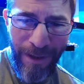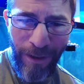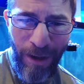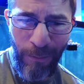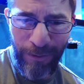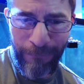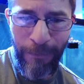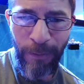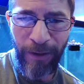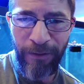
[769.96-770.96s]
Along with the
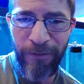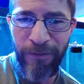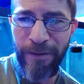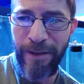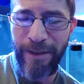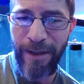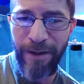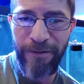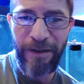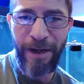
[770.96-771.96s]
Focus,
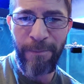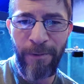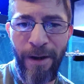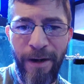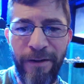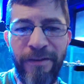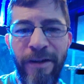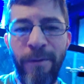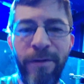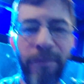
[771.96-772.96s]
the C-Chem products
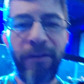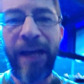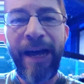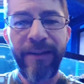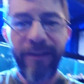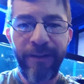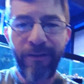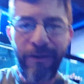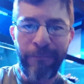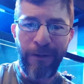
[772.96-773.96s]
there, we use that to
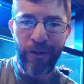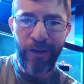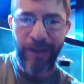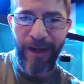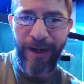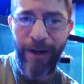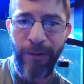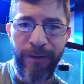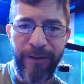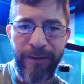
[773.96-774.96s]
try to flush the gut
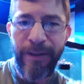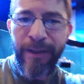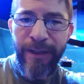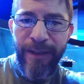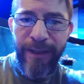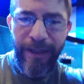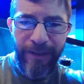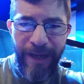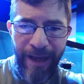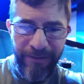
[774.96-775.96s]
out and get the
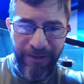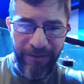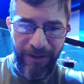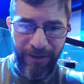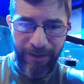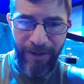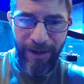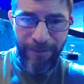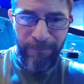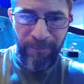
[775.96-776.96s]
nasties out of the
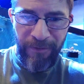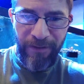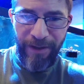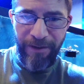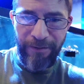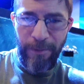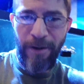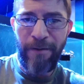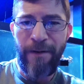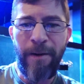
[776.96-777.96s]
gut. So that is a
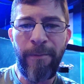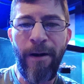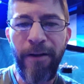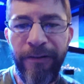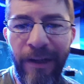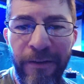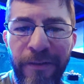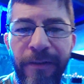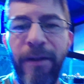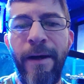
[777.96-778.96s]
part of our
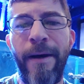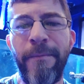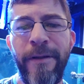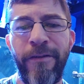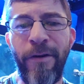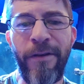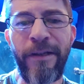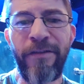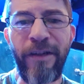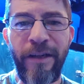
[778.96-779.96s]
process. These are all
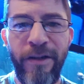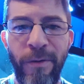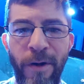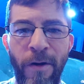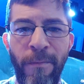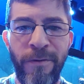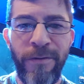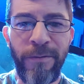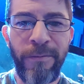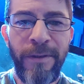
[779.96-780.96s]
things that you can do at home
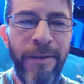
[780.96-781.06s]
too.